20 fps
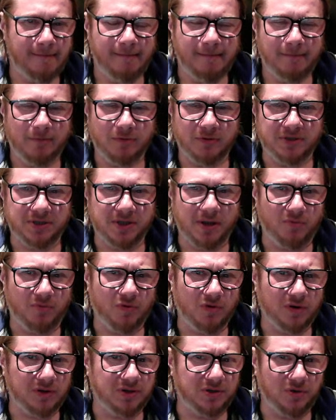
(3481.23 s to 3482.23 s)
With some
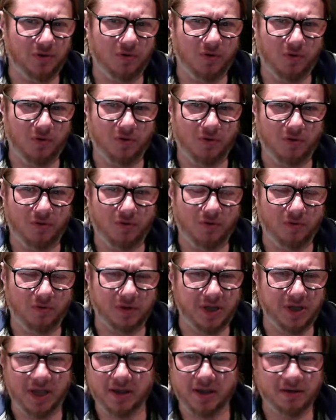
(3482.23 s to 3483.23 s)
rooks or
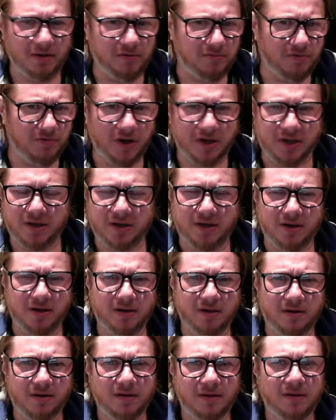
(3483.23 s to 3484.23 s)
king and rook.
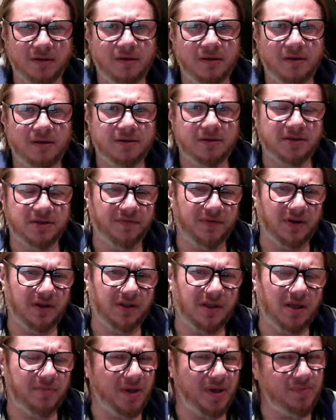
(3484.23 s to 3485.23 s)
Something like
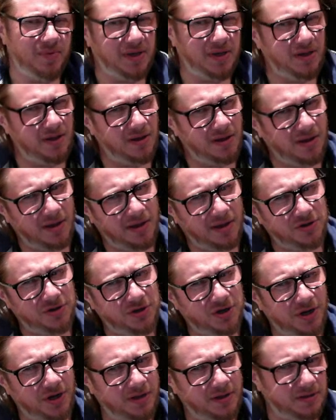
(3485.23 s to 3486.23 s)
that. Maybe king
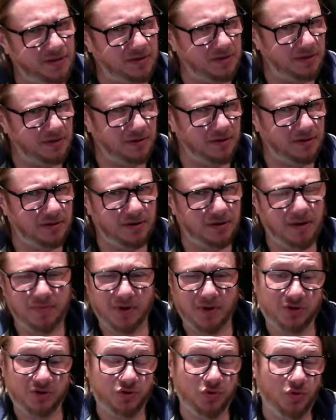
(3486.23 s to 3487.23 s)
h8. Uh, I'm
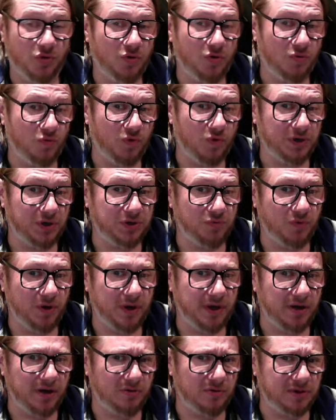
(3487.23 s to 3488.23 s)
not sure which way
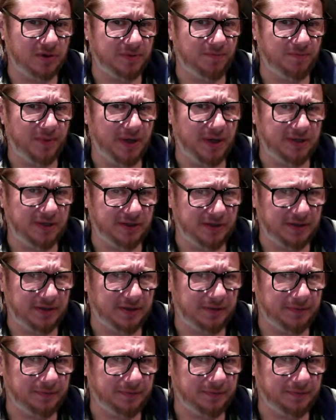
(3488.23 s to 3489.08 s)
goes best.